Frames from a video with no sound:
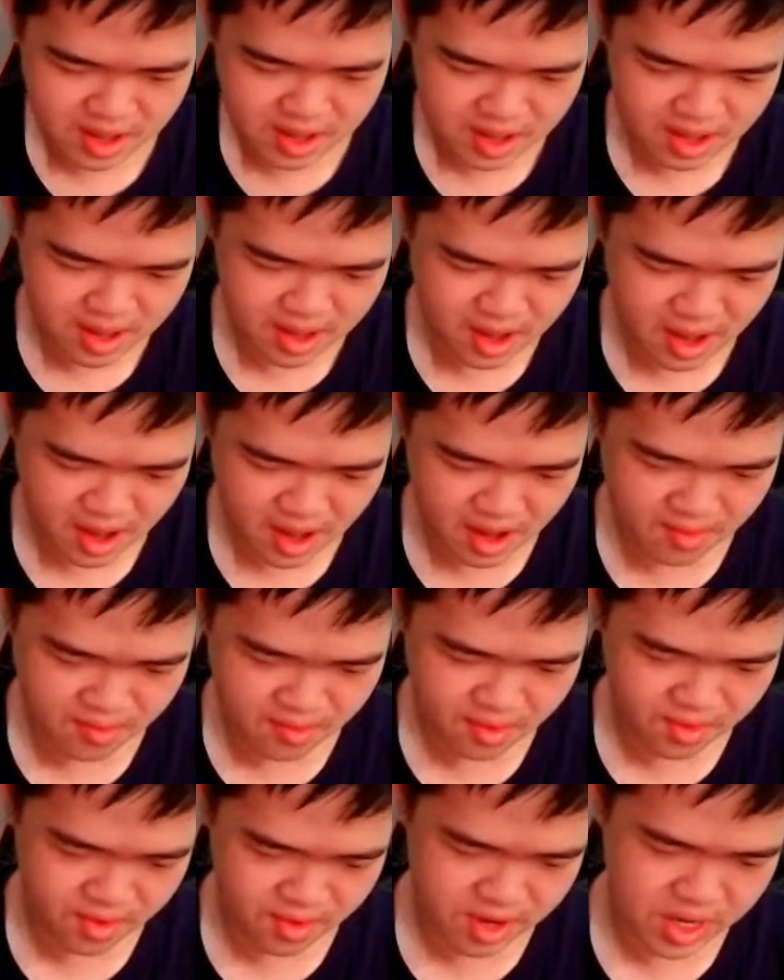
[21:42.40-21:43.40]
Yeah, we're
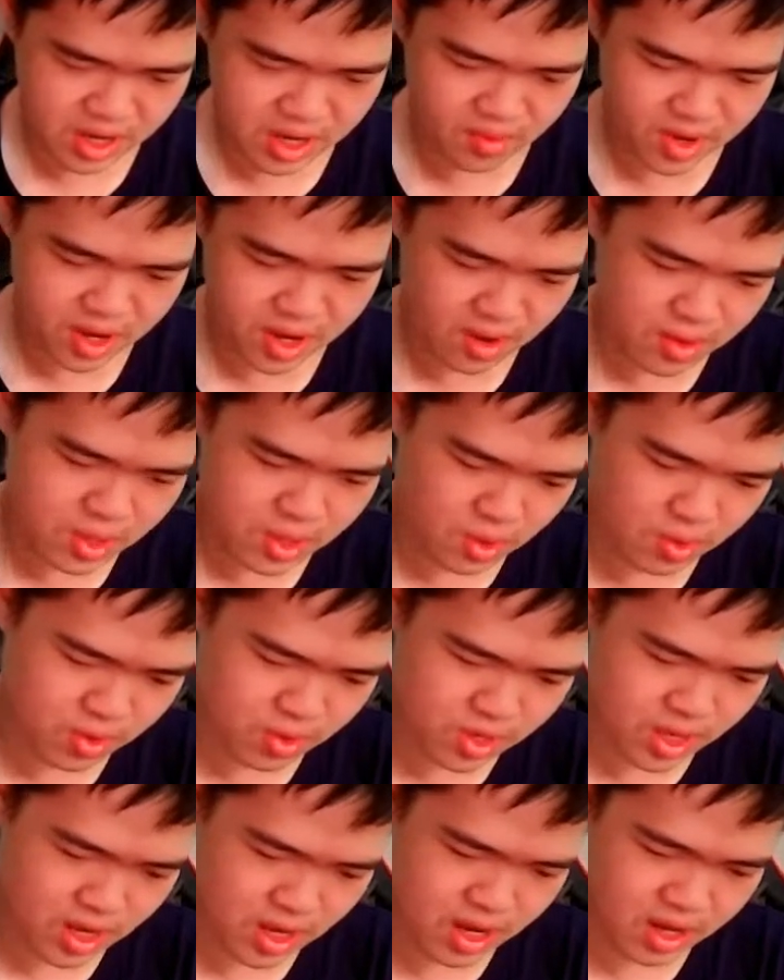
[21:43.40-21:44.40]
going to see what Pterosaur
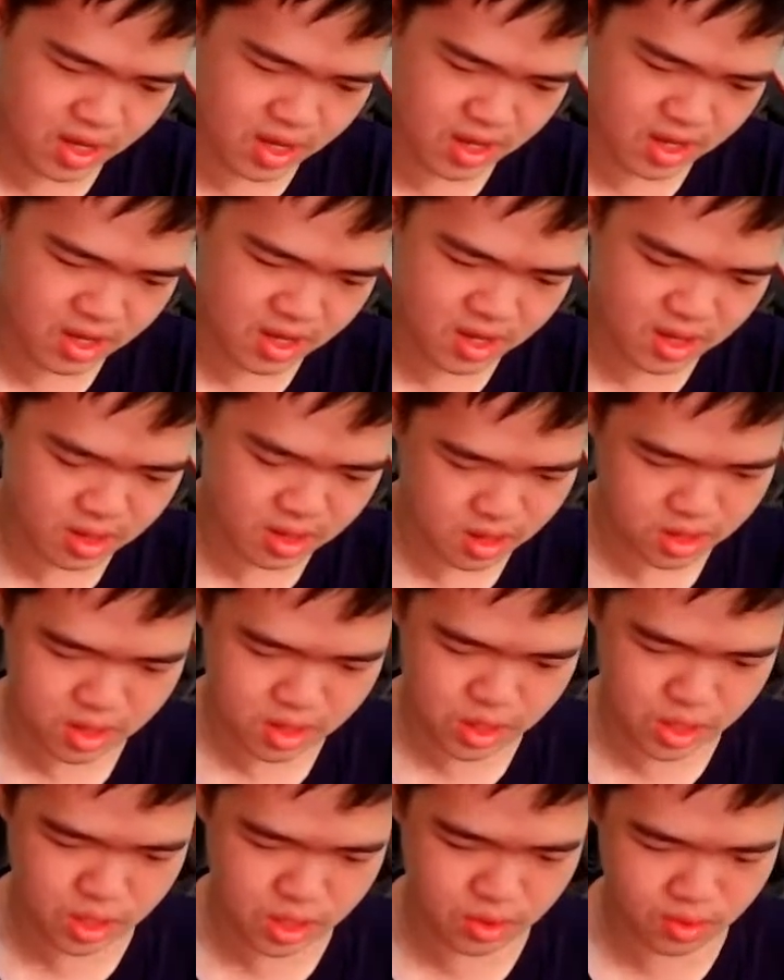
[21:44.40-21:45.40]
looks like
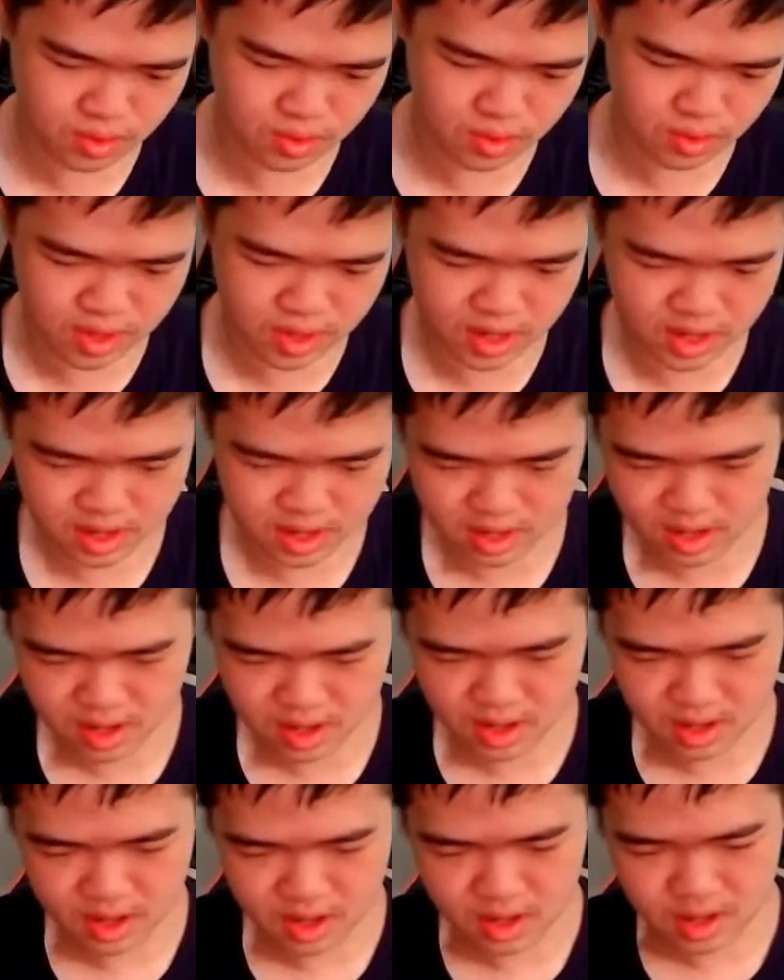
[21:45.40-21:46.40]
soon.
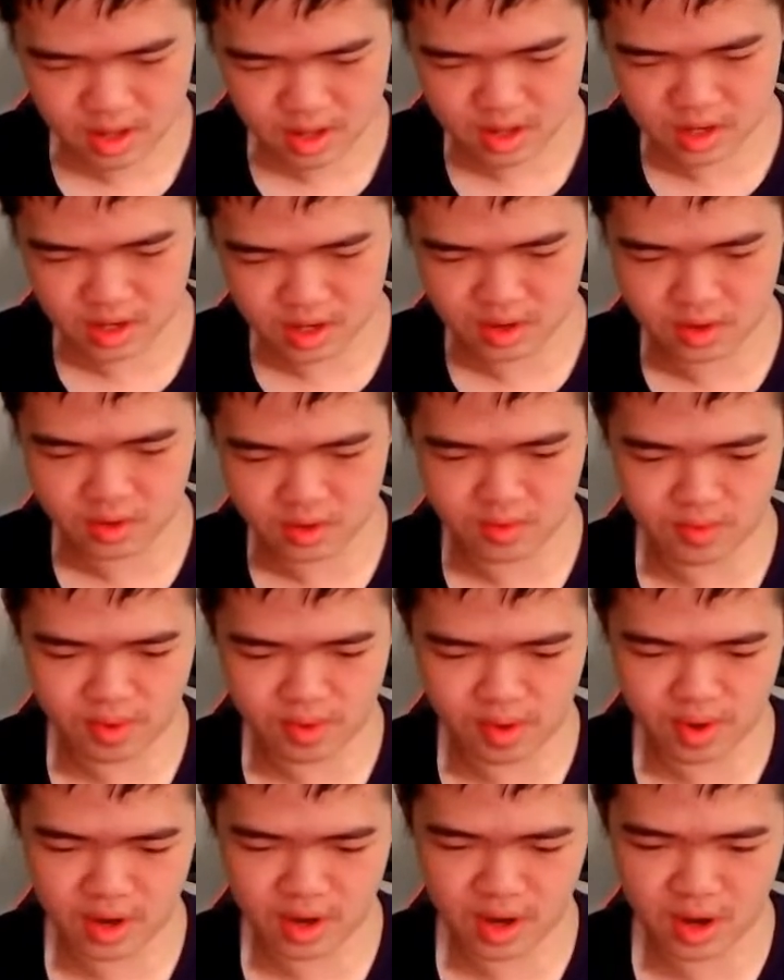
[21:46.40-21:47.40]
So we
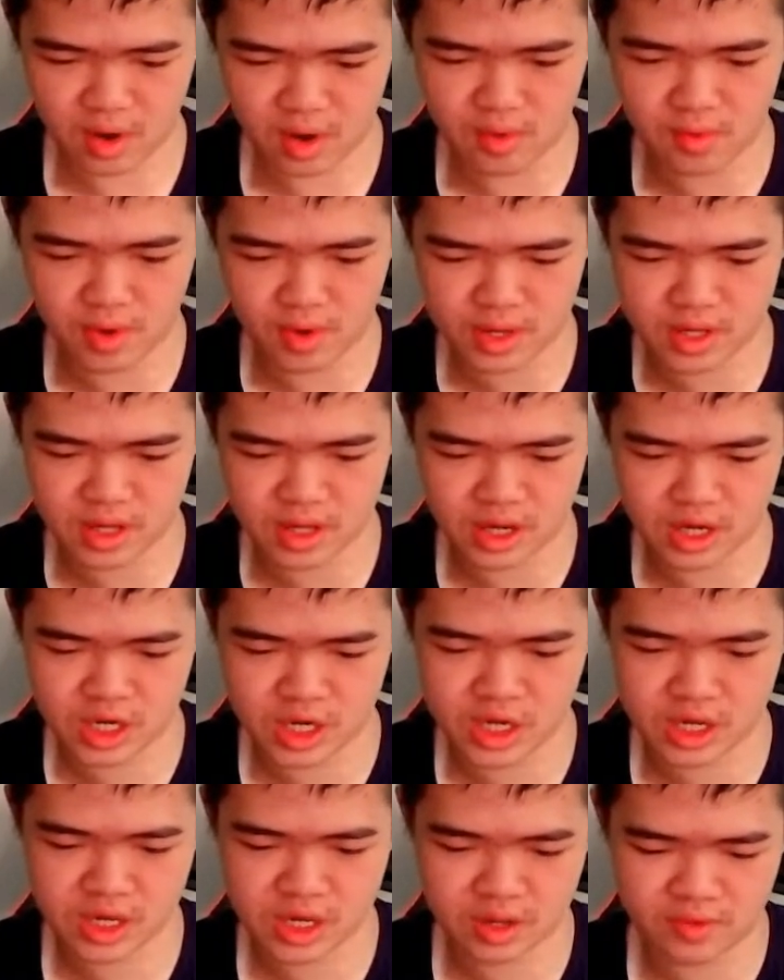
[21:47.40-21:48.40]
already know what the
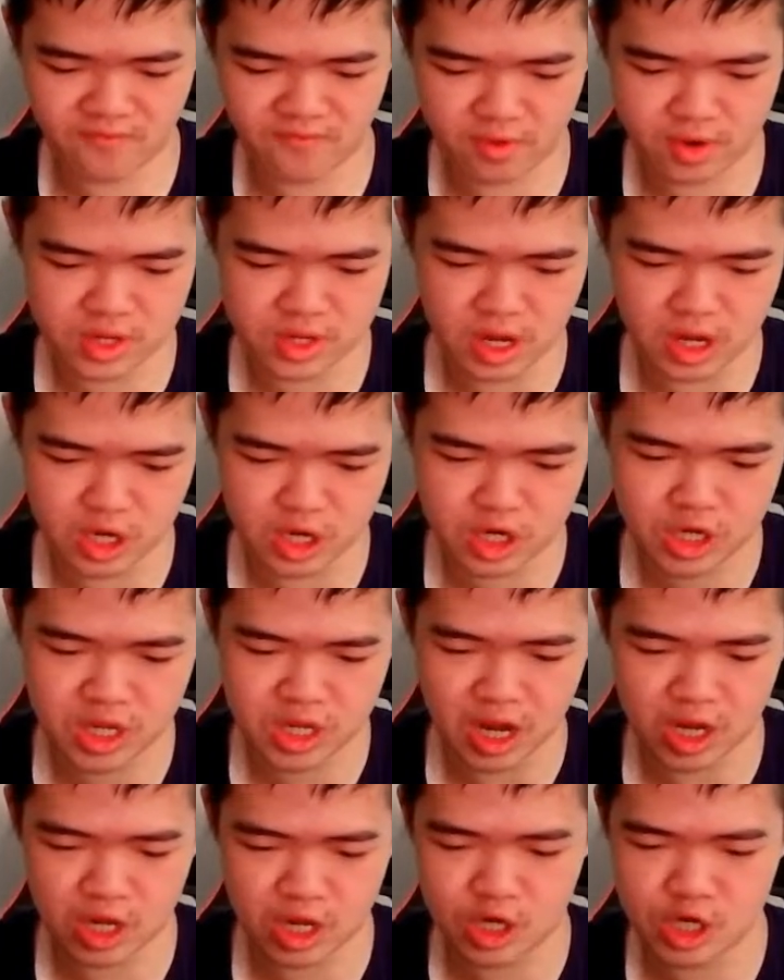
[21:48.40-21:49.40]
first and
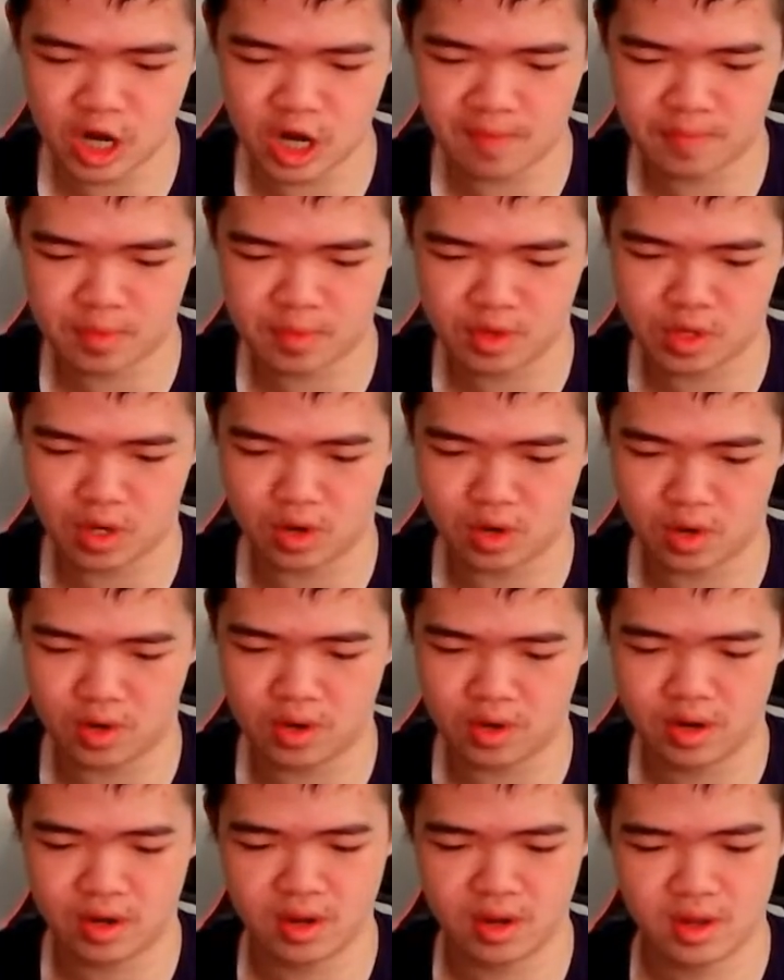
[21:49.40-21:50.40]
second chapters
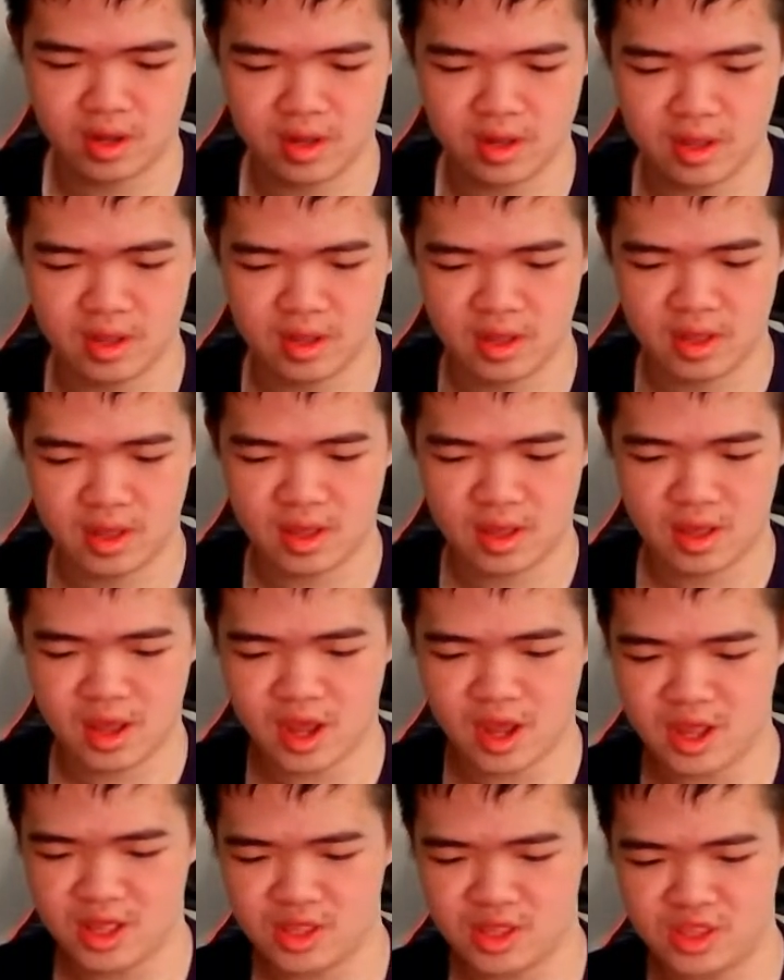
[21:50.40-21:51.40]
are.
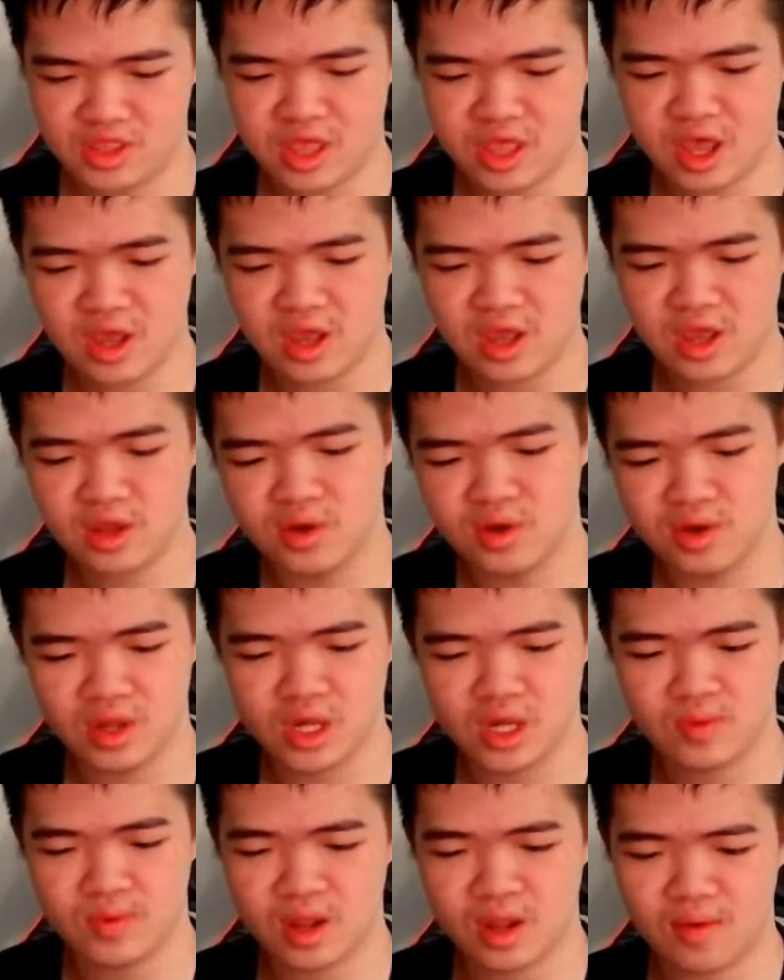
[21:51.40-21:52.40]
And thank
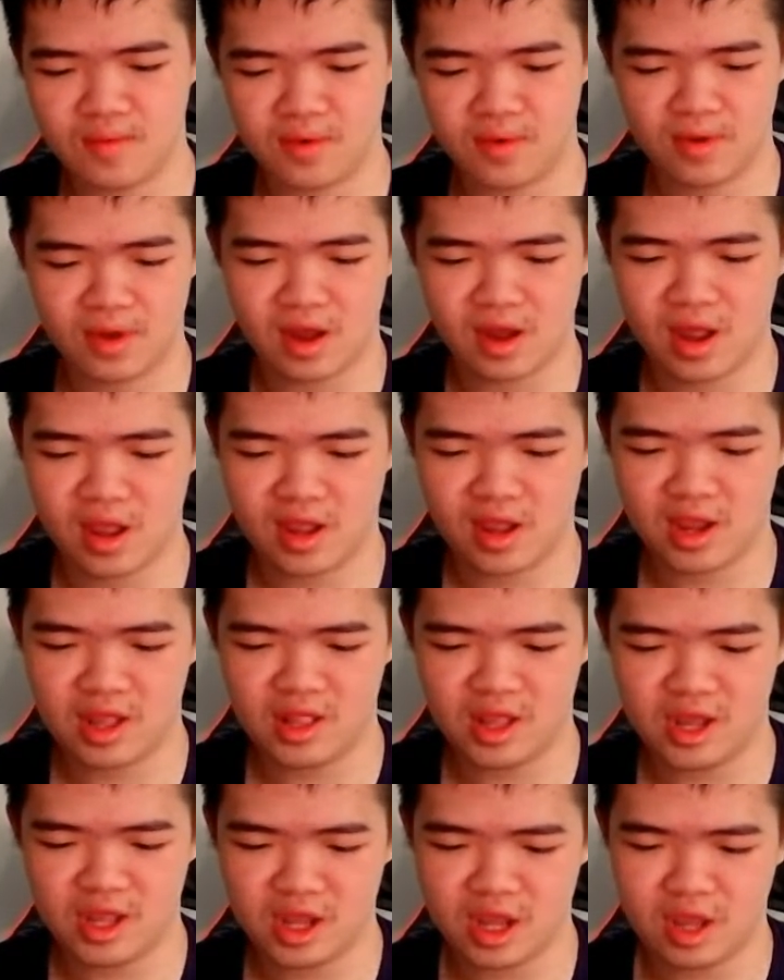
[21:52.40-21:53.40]
goodness we never got any
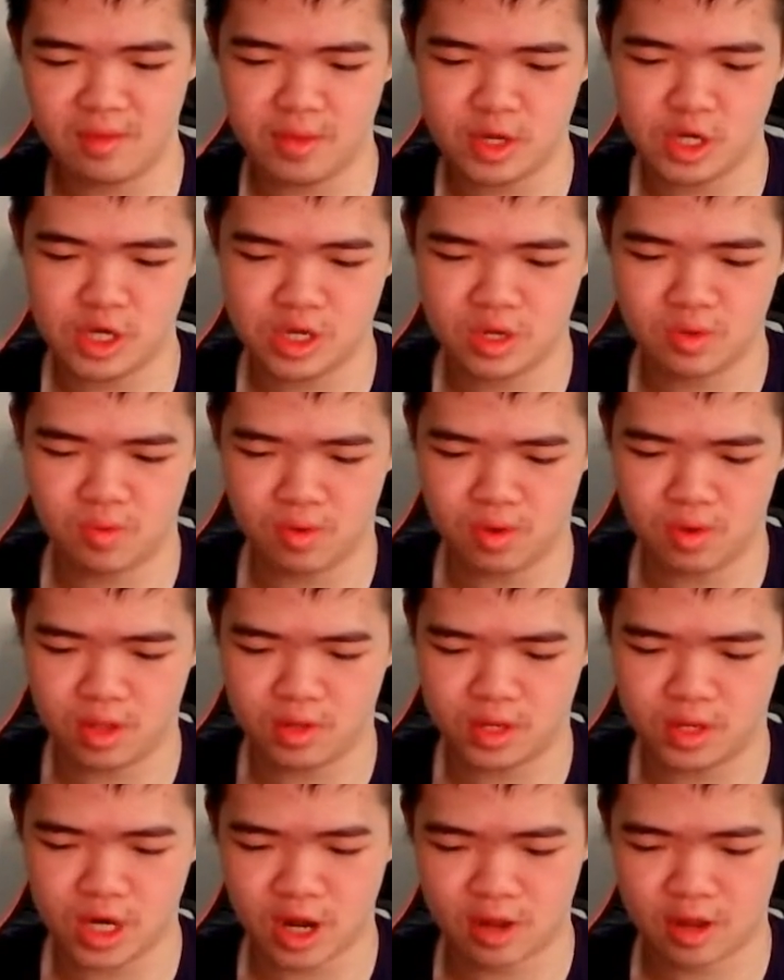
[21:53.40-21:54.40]
leaked images for the
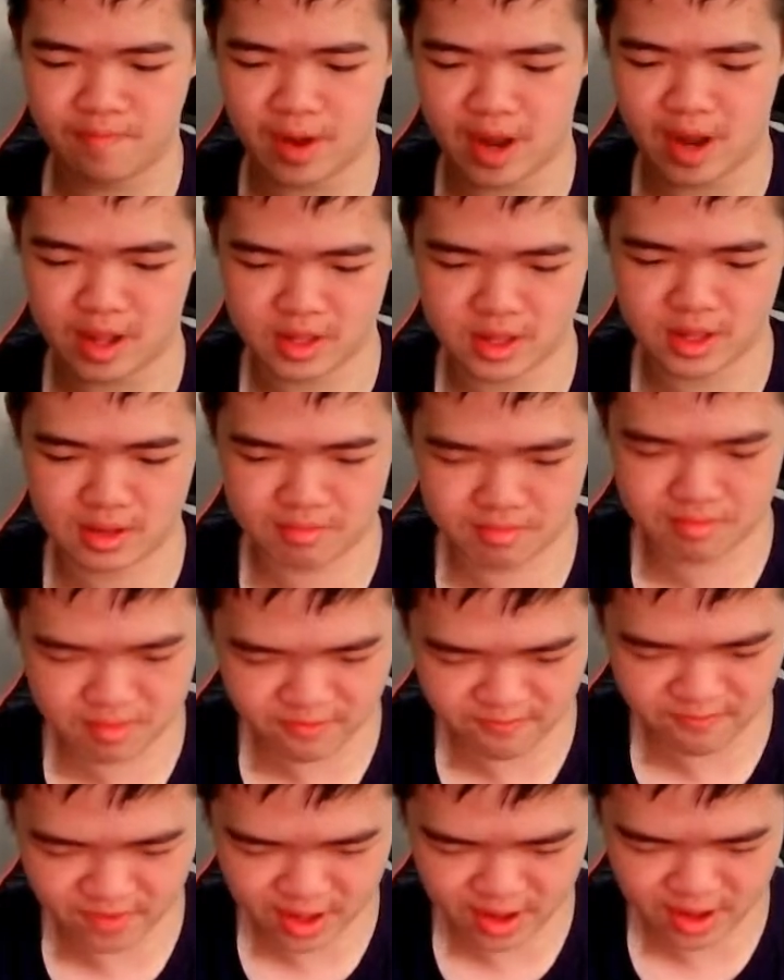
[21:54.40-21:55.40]
jackpot
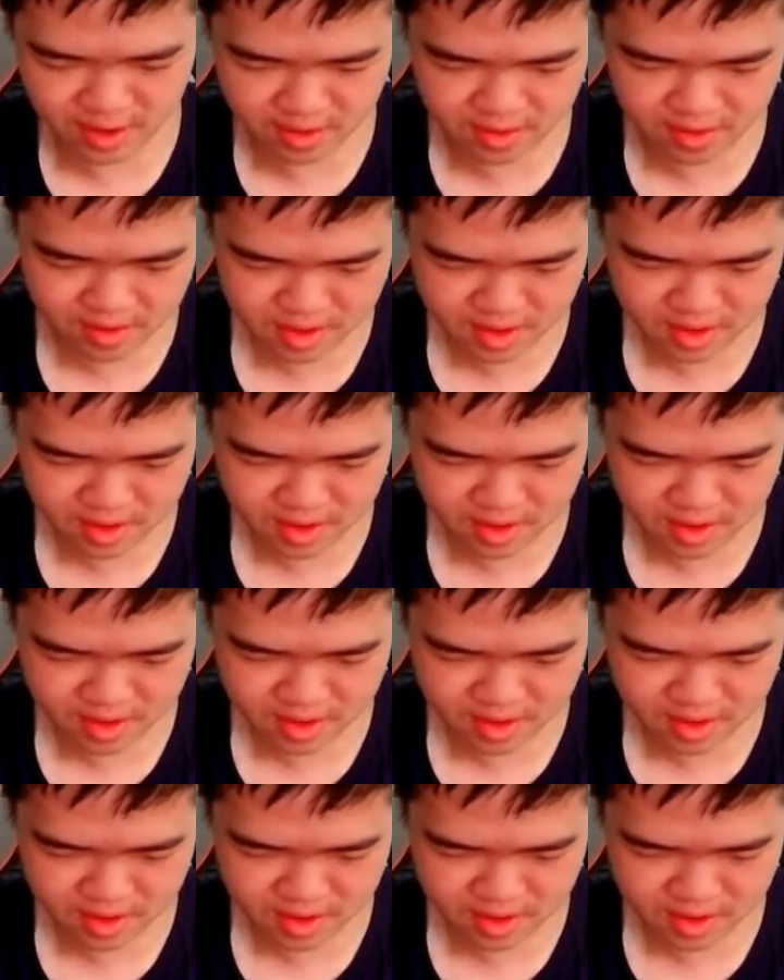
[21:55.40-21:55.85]
figure.